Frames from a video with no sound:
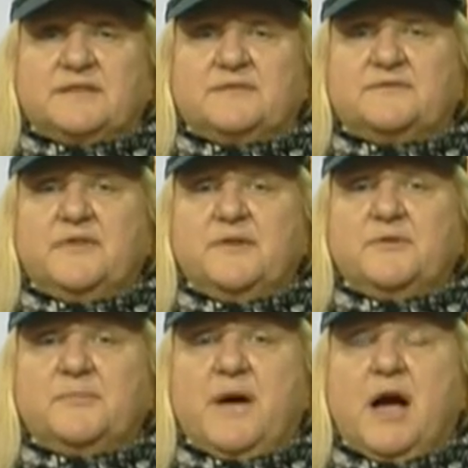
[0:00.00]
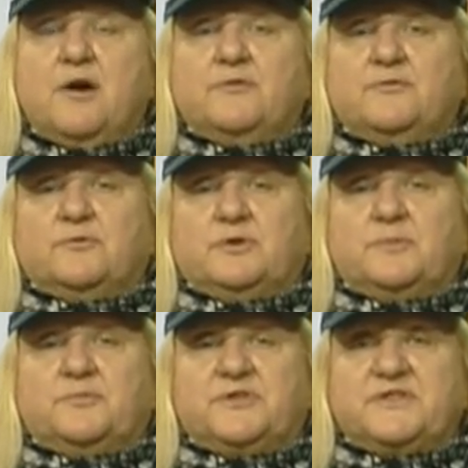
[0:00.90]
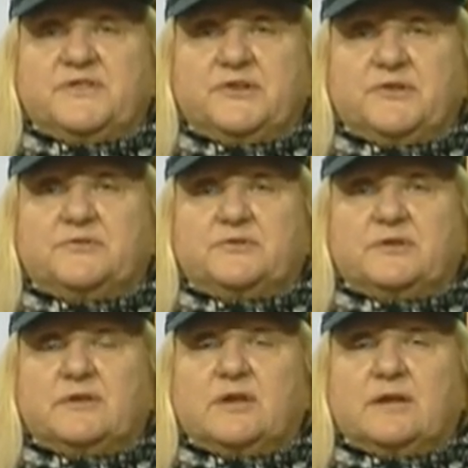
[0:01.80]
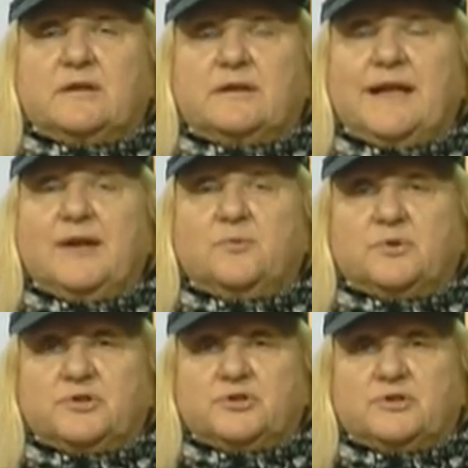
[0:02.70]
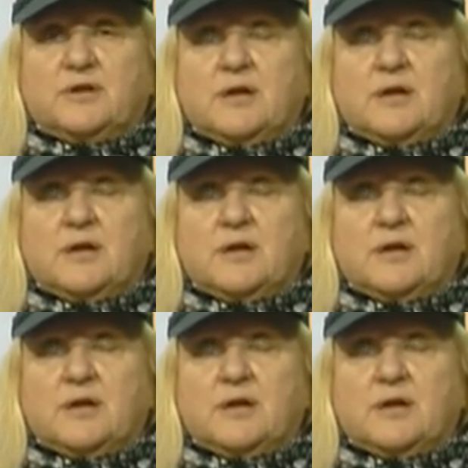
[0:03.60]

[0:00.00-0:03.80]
very powerfully preserved in the language,